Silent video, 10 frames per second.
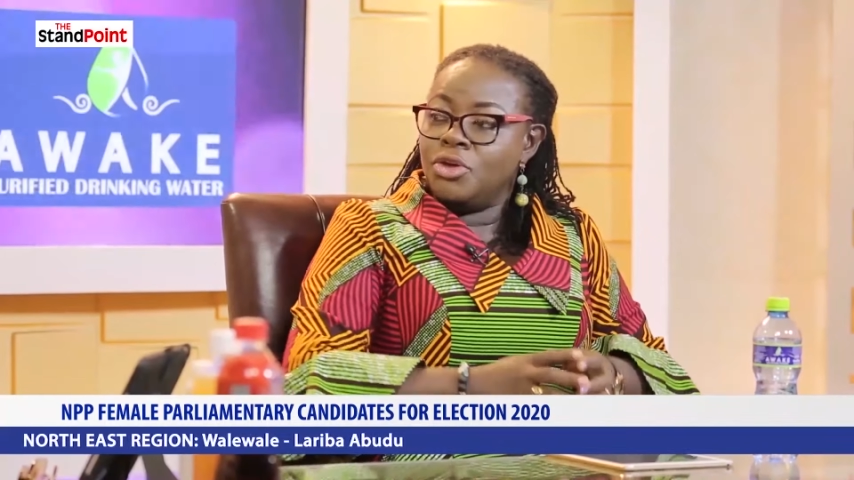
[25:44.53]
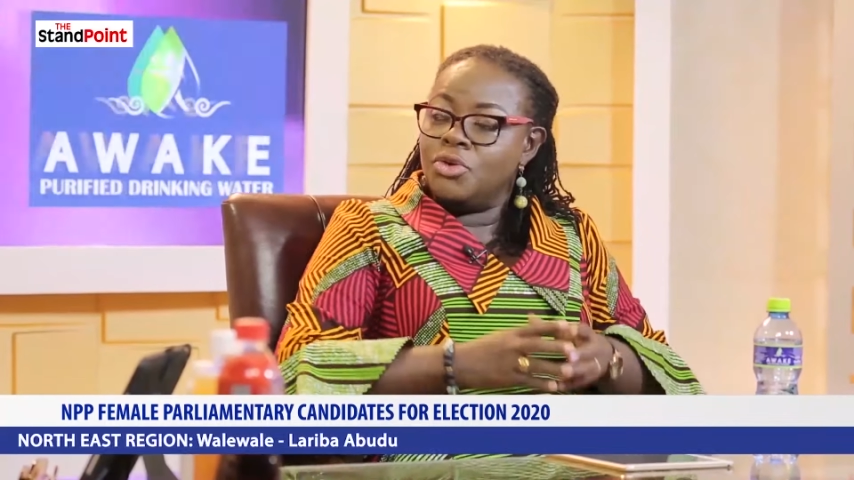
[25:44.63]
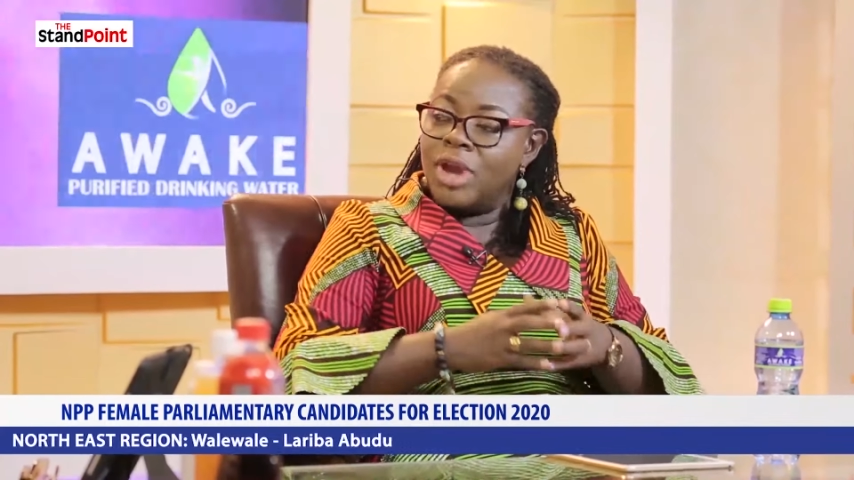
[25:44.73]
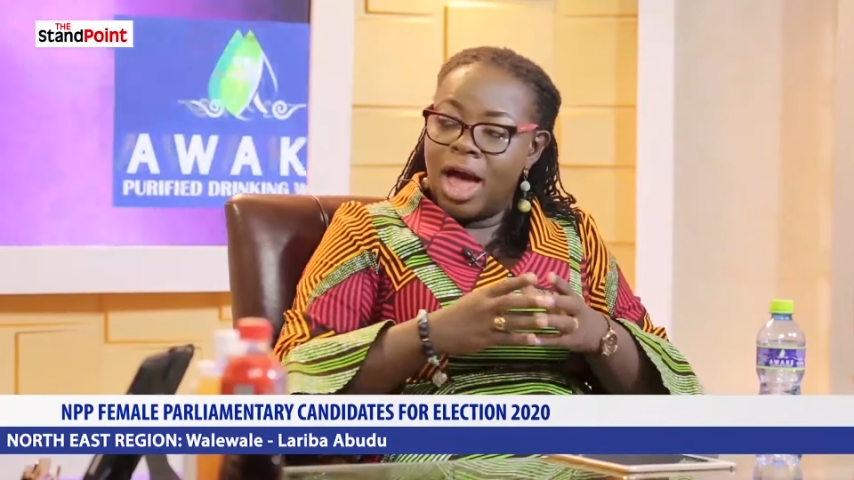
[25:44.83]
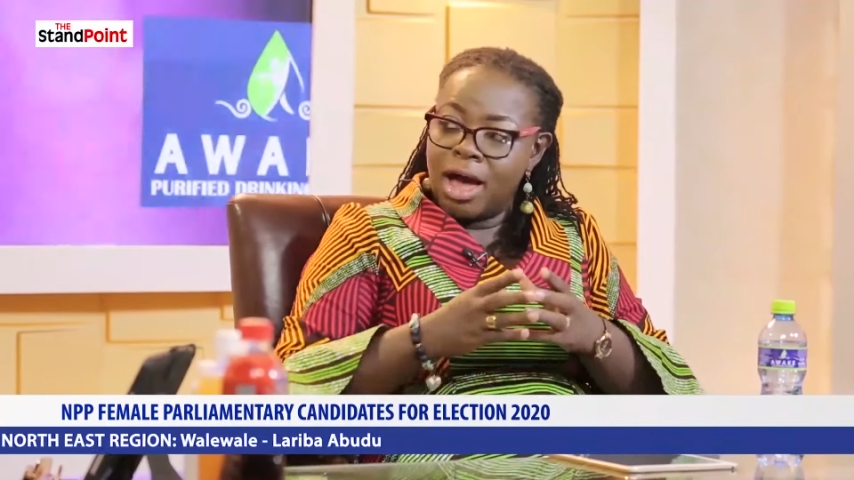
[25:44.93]

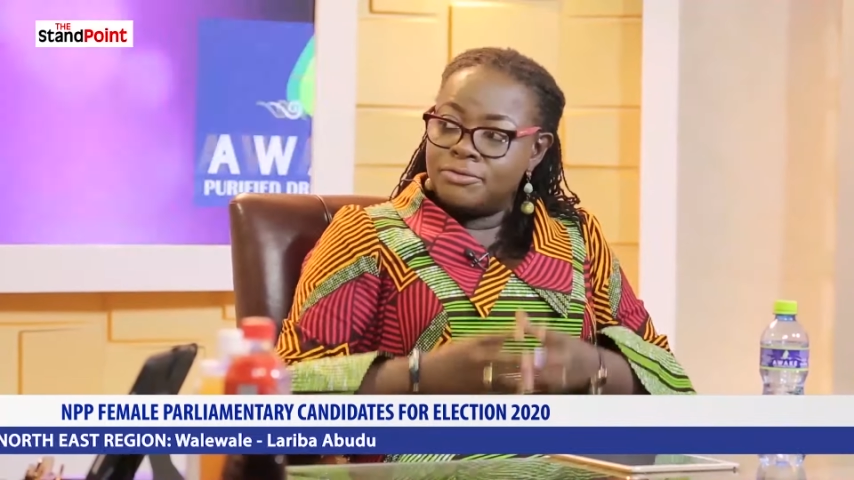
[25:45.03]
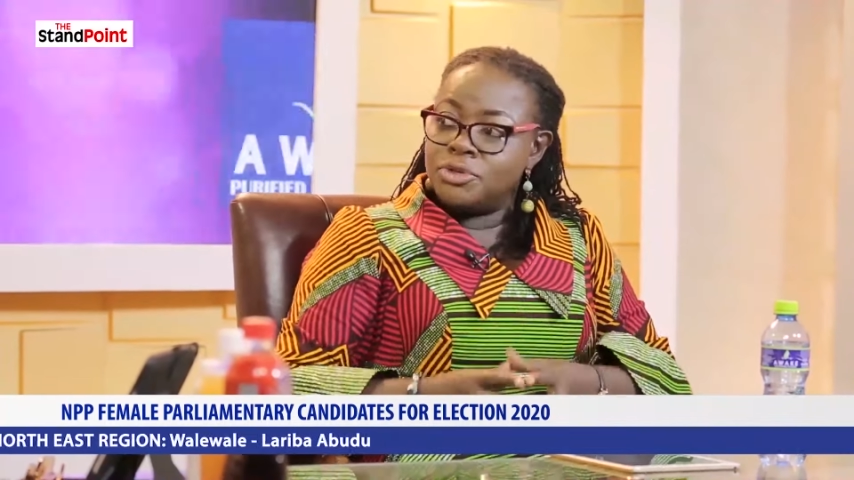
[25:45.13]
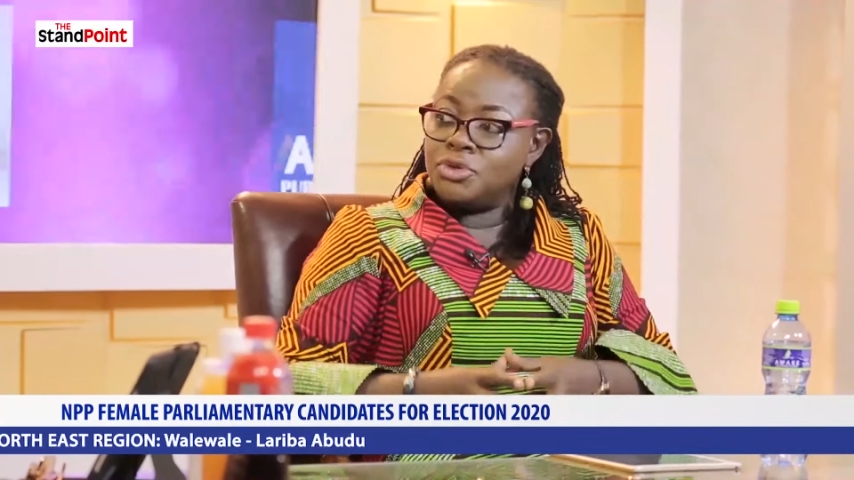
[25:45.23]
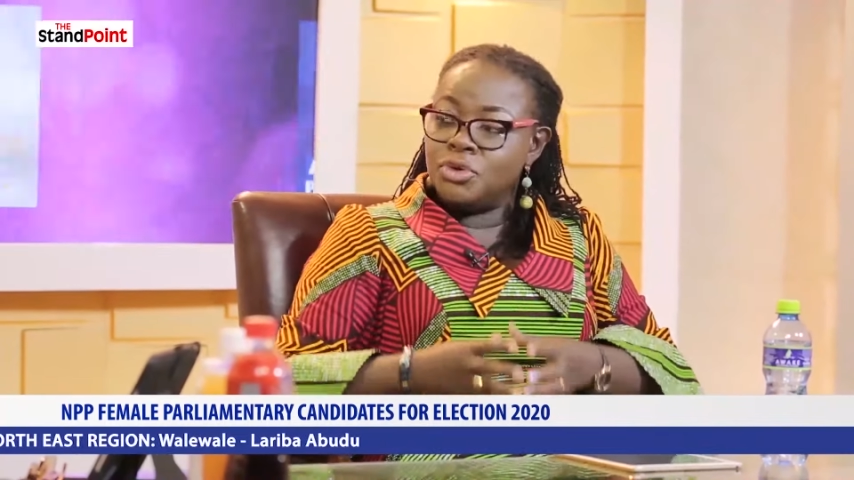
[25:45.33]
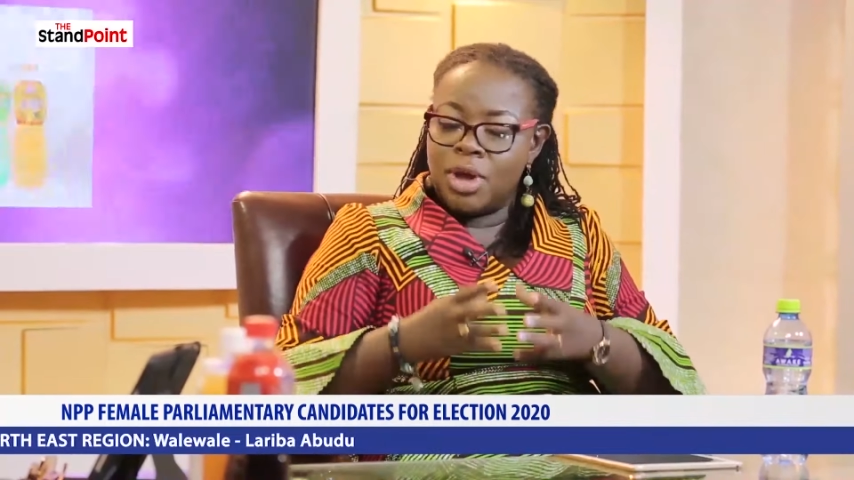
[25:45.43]
You would have
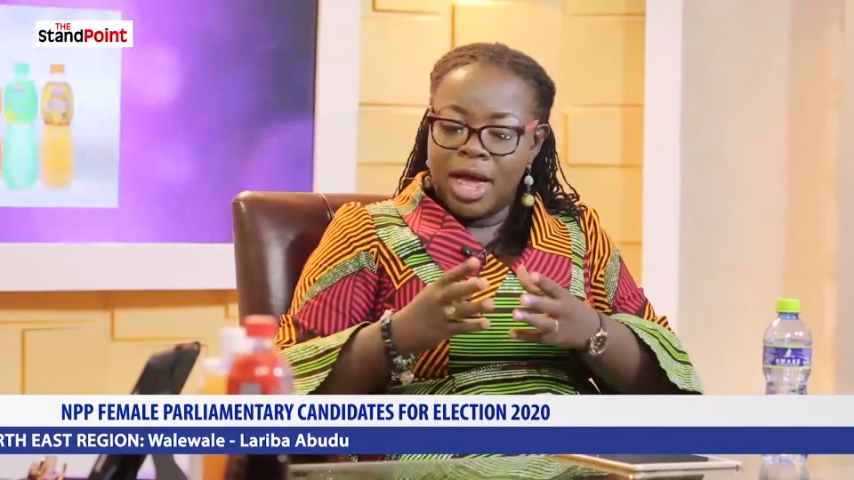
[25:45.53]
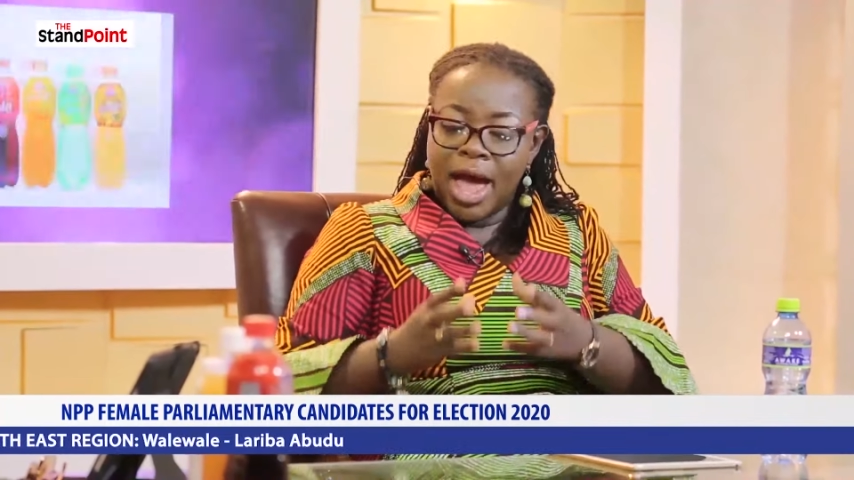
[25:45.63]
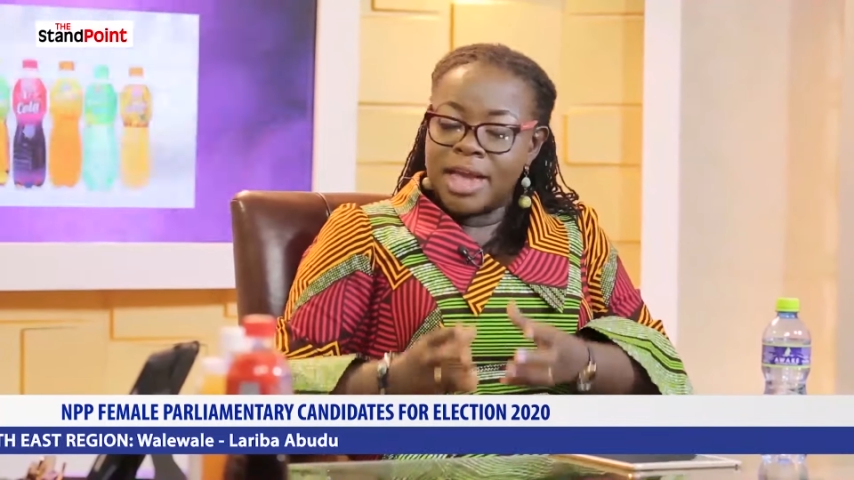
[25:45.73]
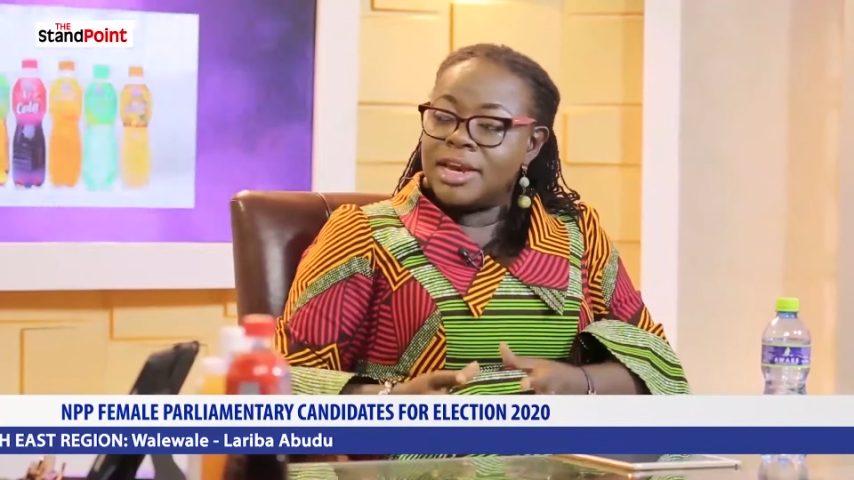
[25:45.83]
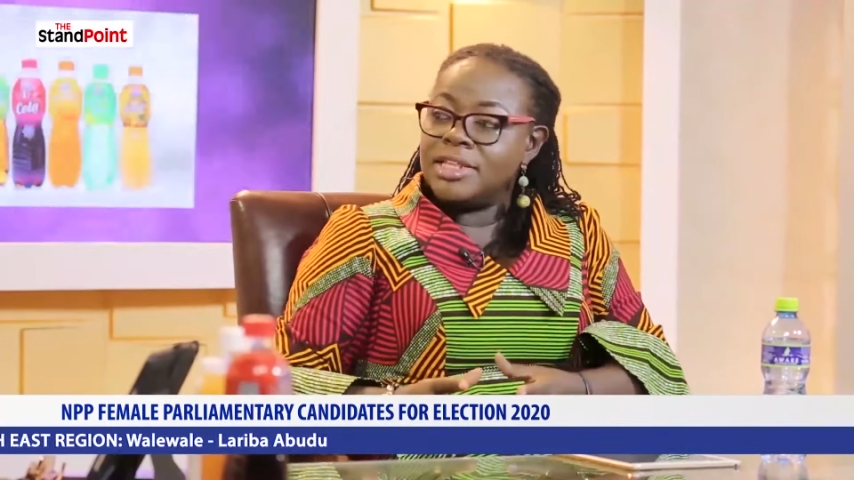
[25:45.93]
to
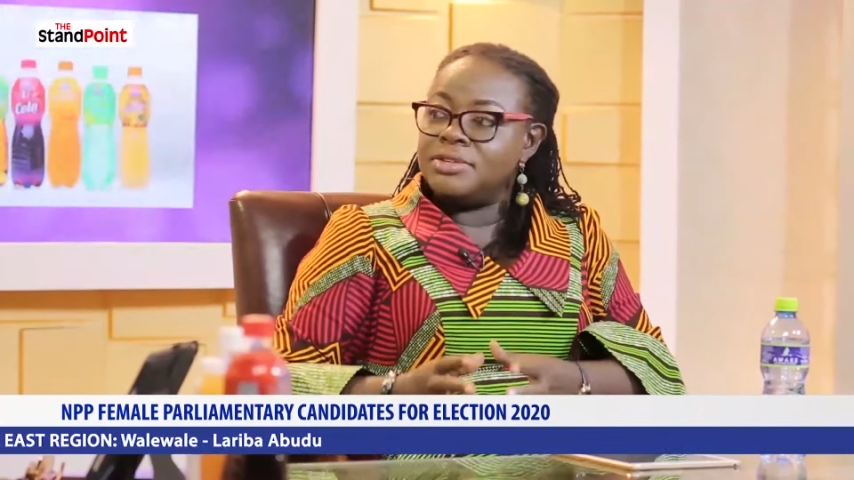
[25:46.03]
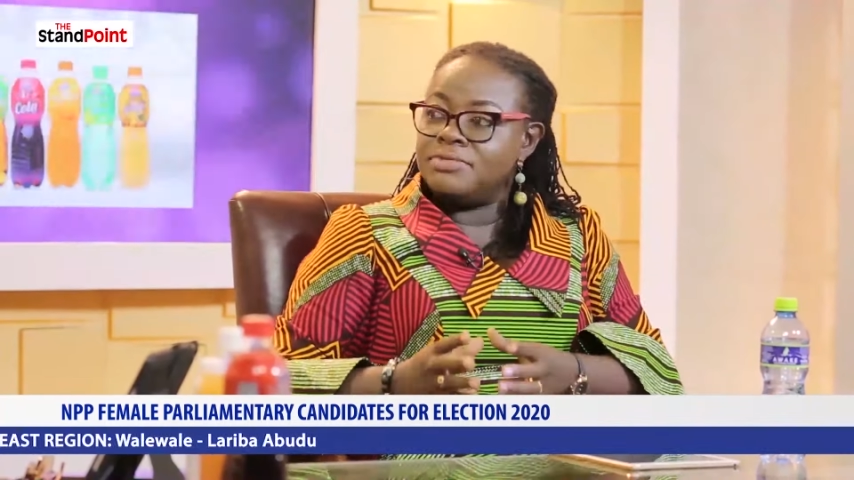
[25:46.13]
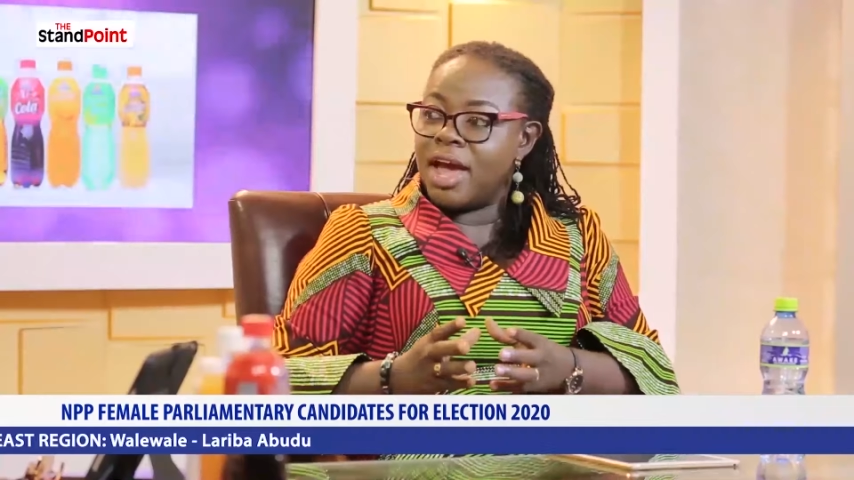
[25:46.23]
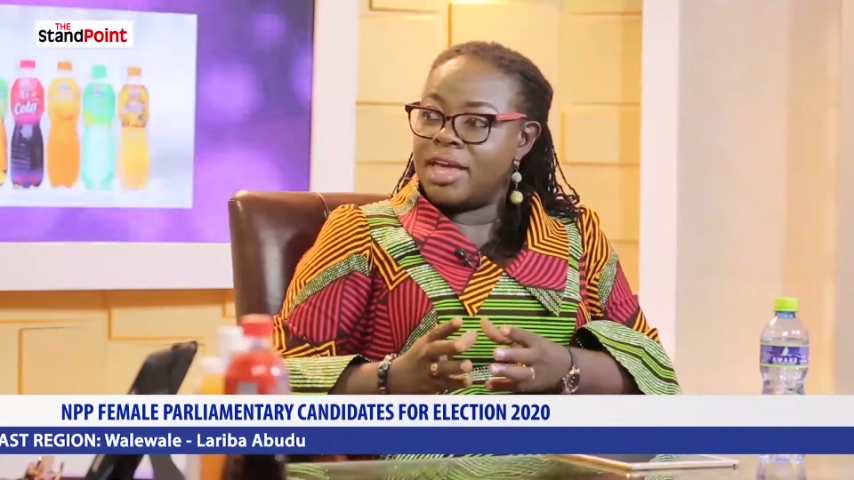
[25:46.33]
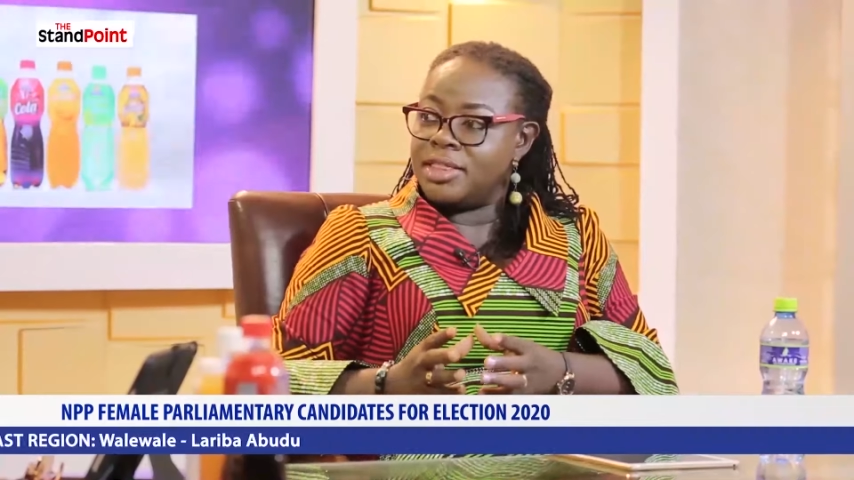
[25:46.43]

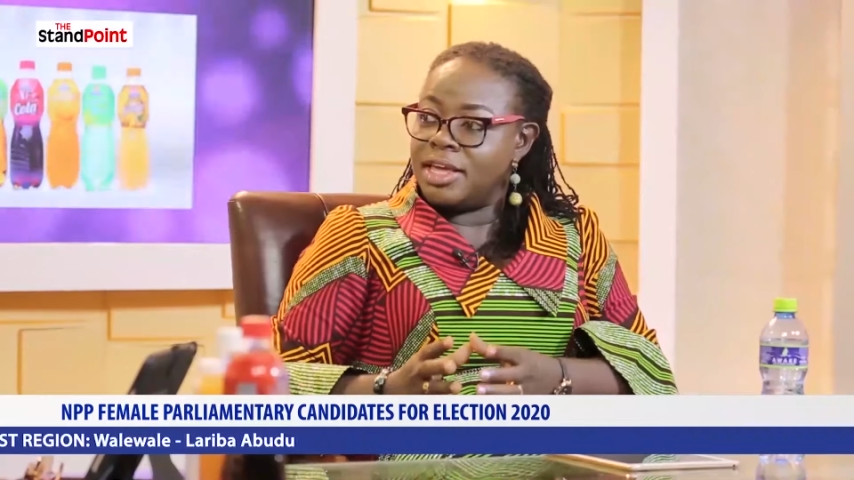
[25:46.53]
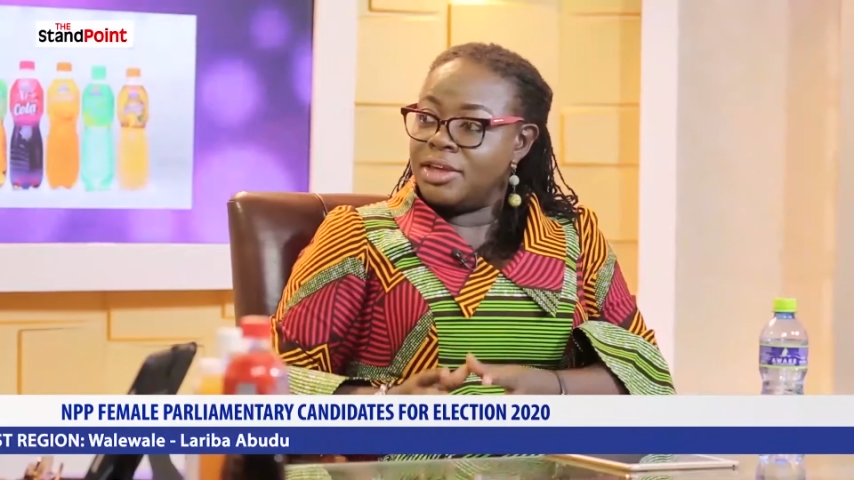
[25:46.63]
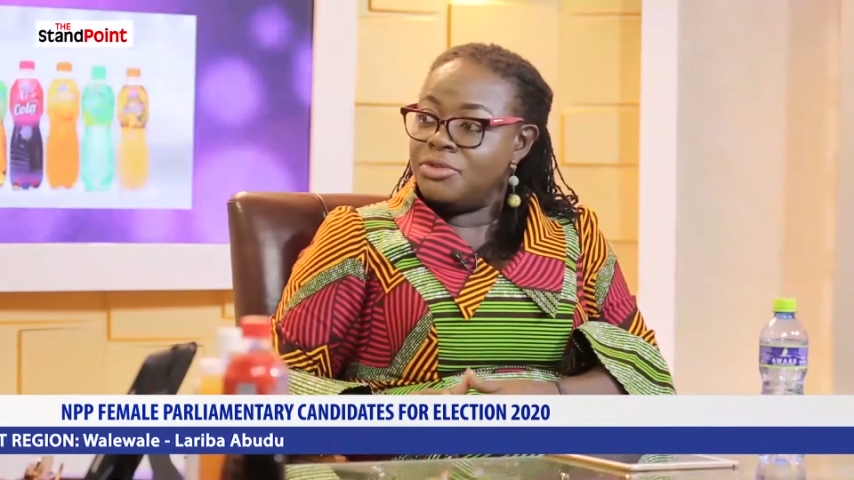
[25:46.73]
identify the